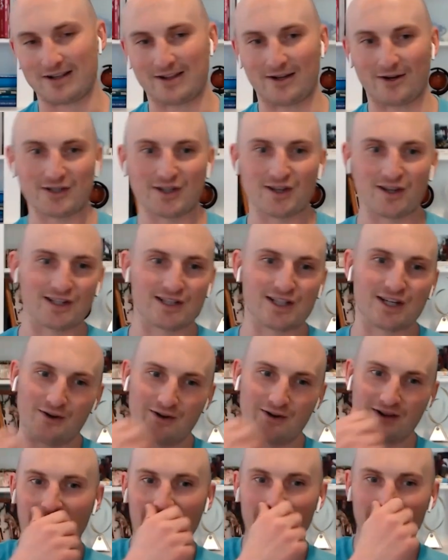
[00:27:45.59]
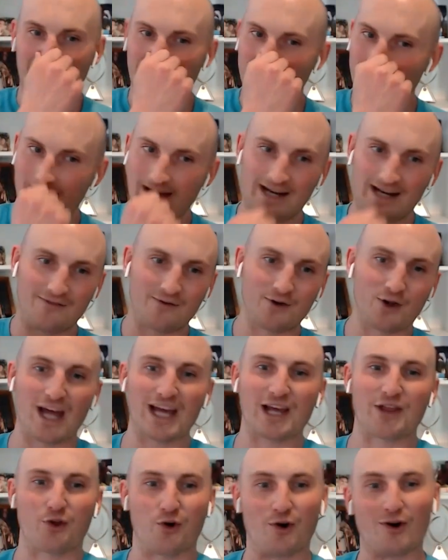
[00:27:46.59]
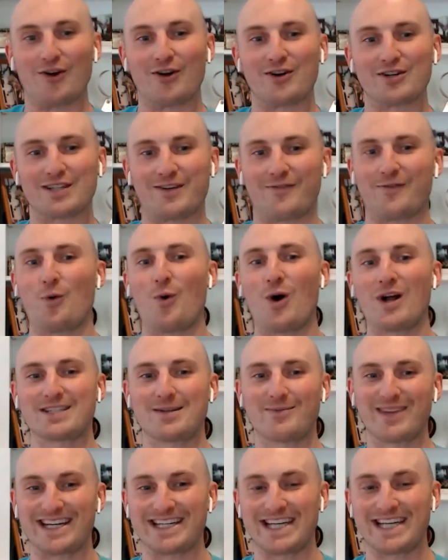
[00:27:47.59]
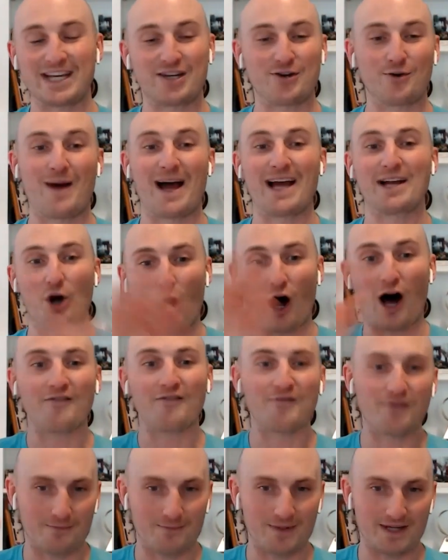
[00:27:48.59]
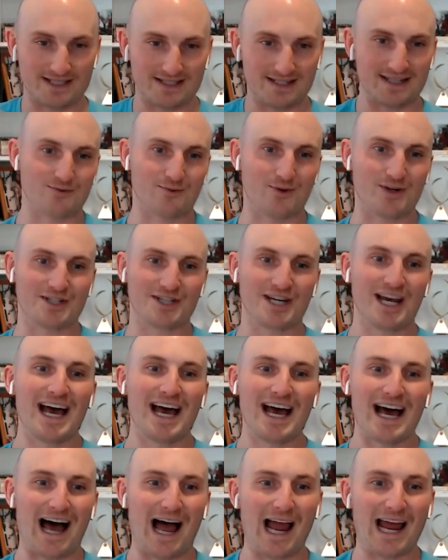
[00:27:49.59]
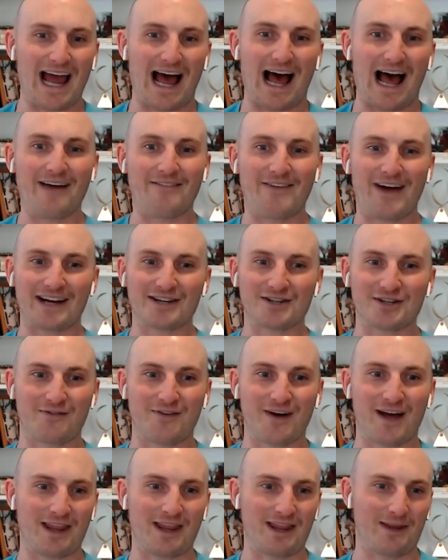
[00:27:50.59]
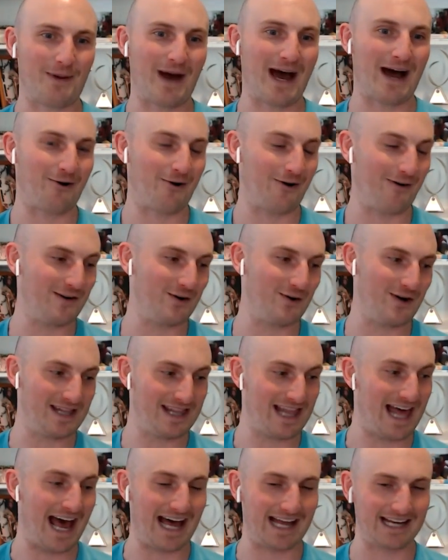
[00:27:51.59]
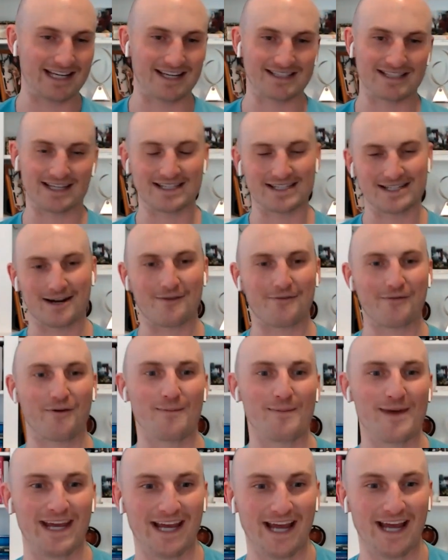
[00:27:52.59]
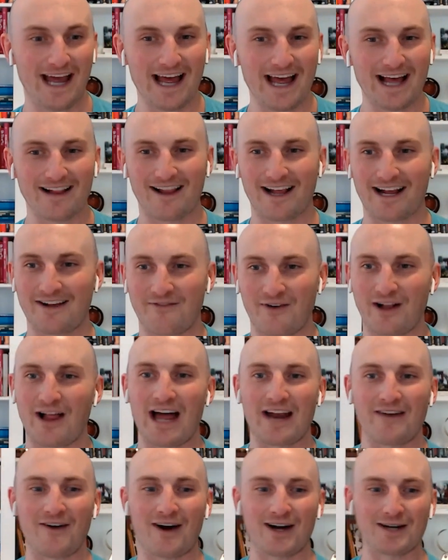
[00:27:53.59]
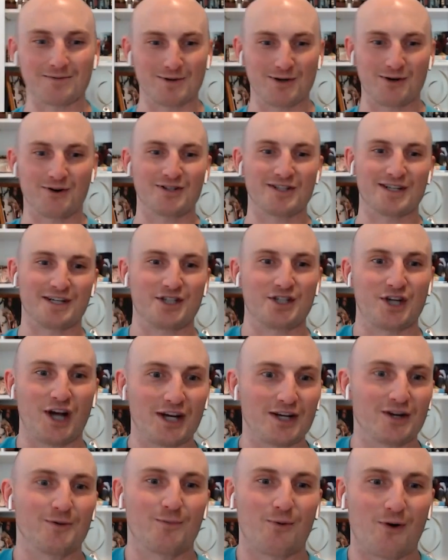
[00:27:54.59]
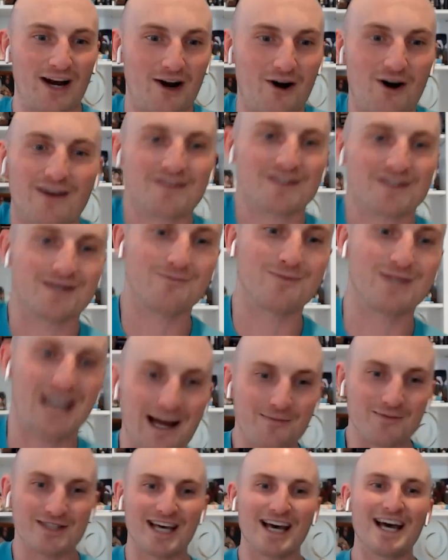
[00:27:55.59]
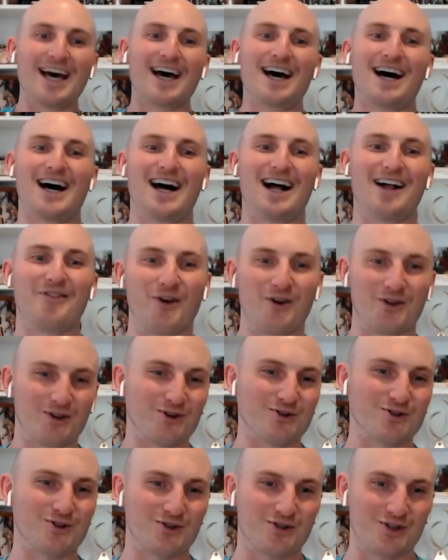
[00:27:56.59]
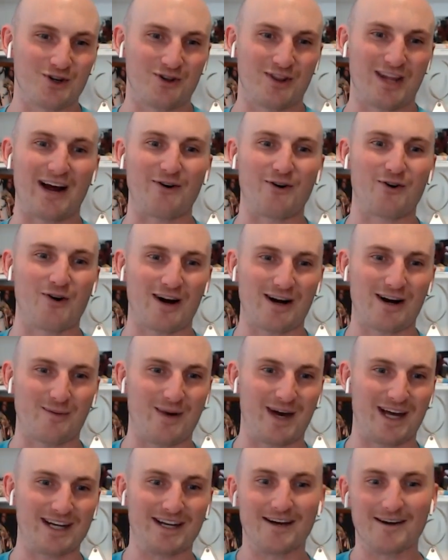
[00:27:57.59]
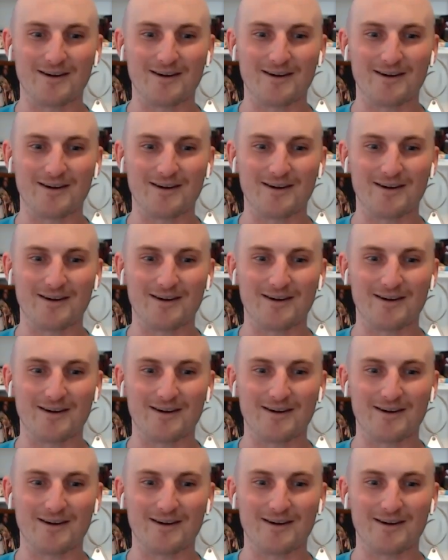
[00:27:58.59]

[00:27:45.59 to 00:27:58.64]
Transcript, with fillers: Those are the two that I recommend. If you like thrillers, if you want something to take your mind off of business, which mm-hmm. I I've actually found the power of doing that because it's tough for me, like a lot of entrepreneurs, to shut your brain off sometimes. Uh, th- those are two that I would recommend.